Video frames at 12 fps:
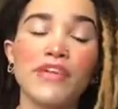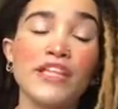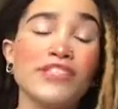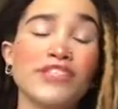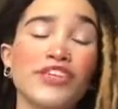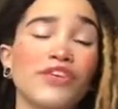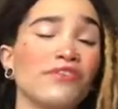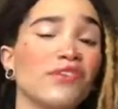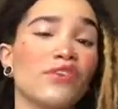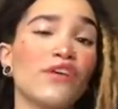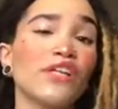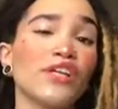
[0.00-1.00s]
it's a cute
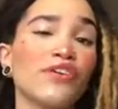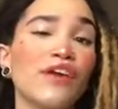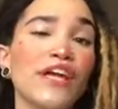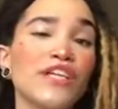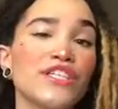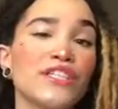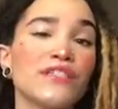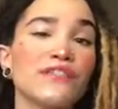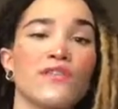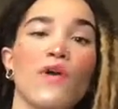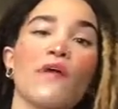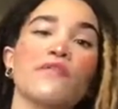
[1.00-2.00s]
little alliteration,
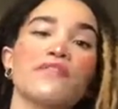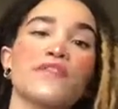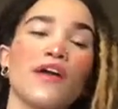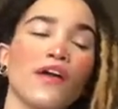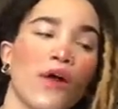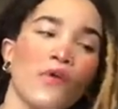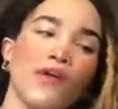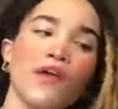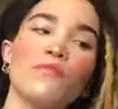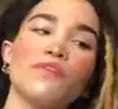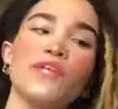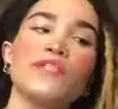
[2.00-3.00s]
so I was like,
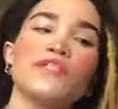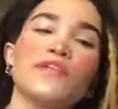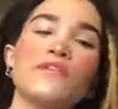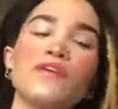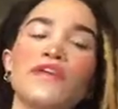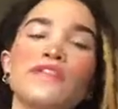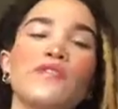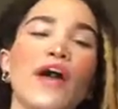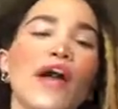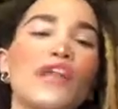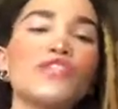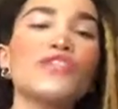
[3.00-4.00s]
okay, well, let's do it. And so I
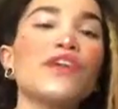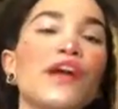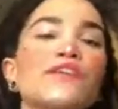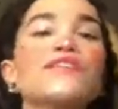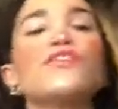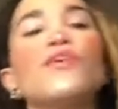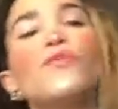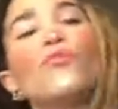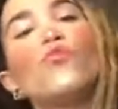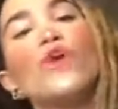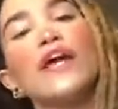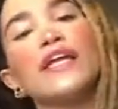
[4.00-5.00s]
asked you guys, you know,
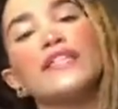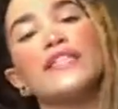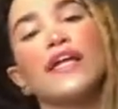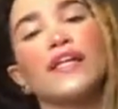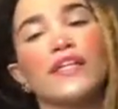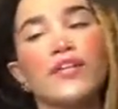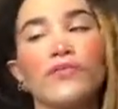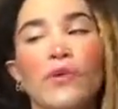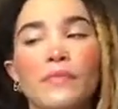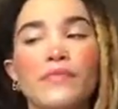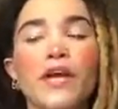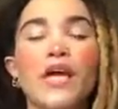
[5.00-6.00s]
what exactly you
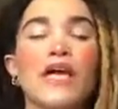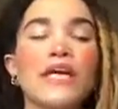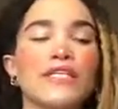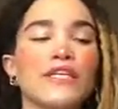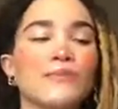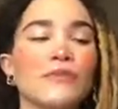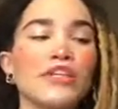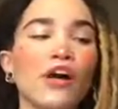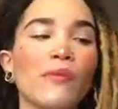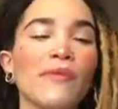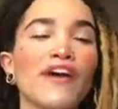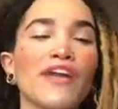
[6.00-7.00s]
want to hear me
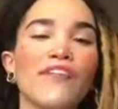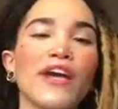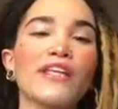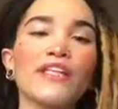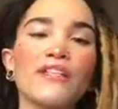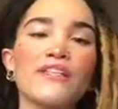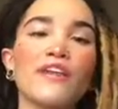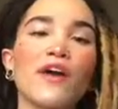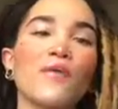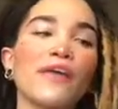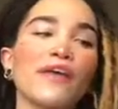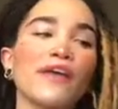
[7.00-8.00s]
talk about, and I've got a list
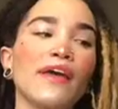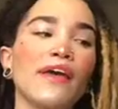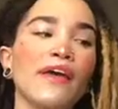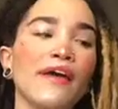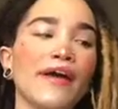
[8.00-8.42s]
going.